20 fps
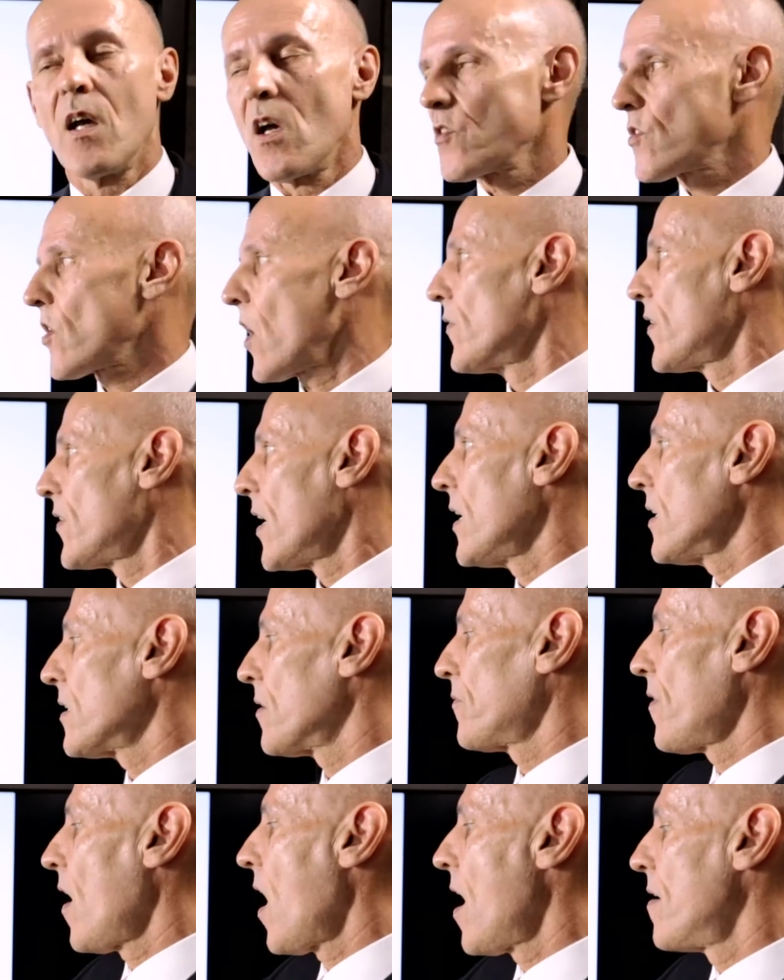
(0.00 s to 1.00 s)
So they're the
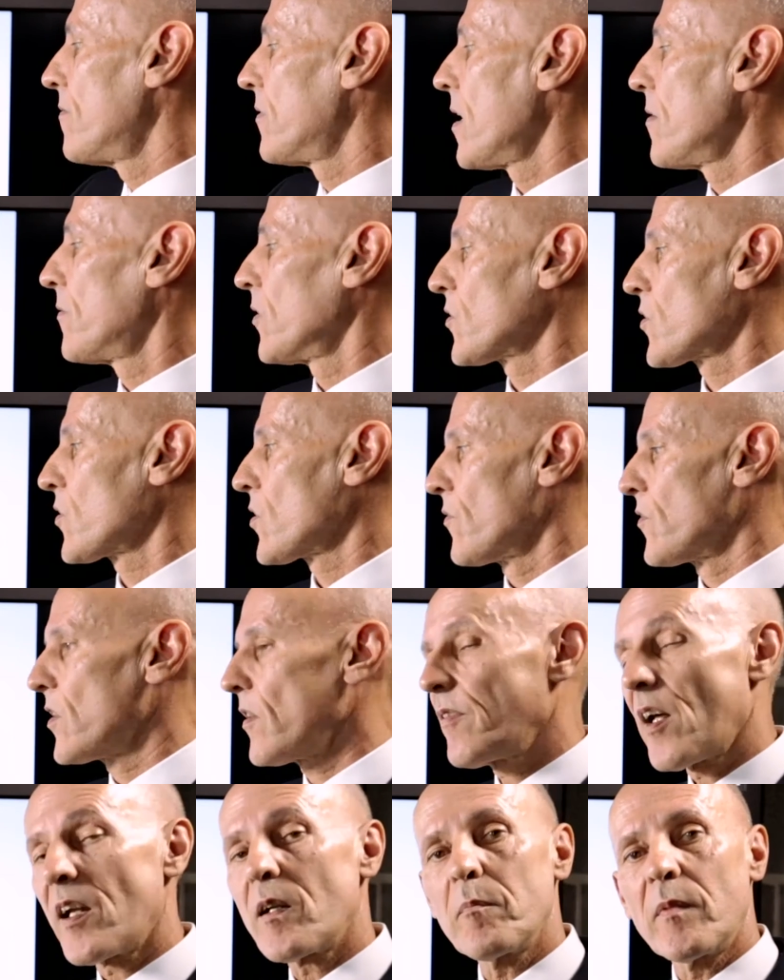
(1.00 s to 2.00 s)
5 levels of
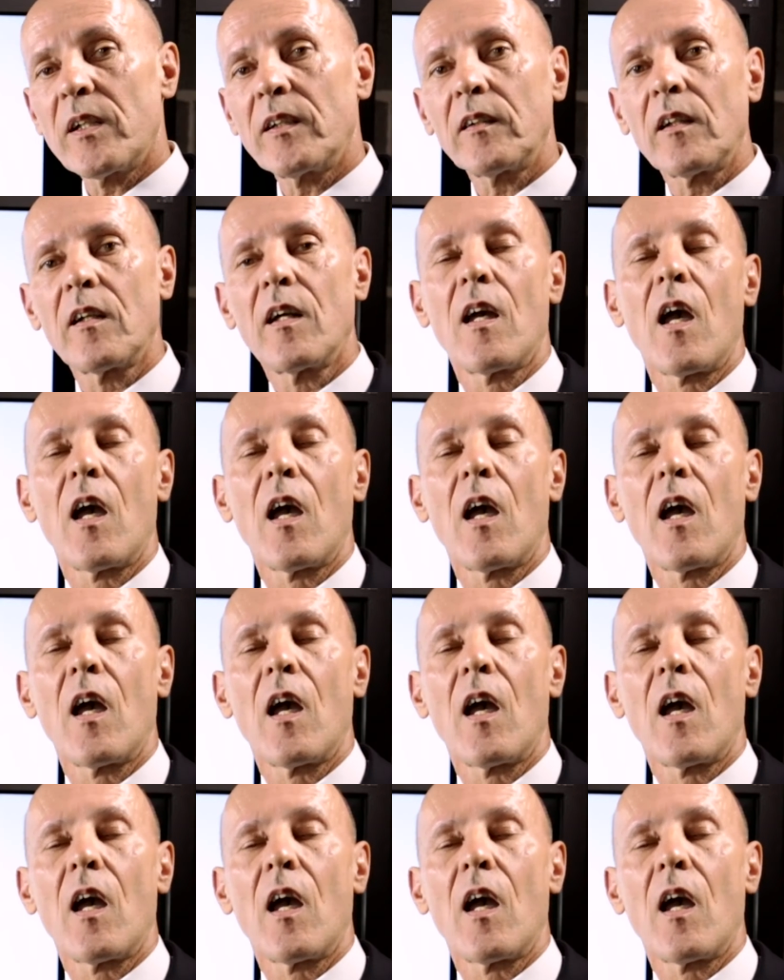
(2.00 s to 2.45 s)
development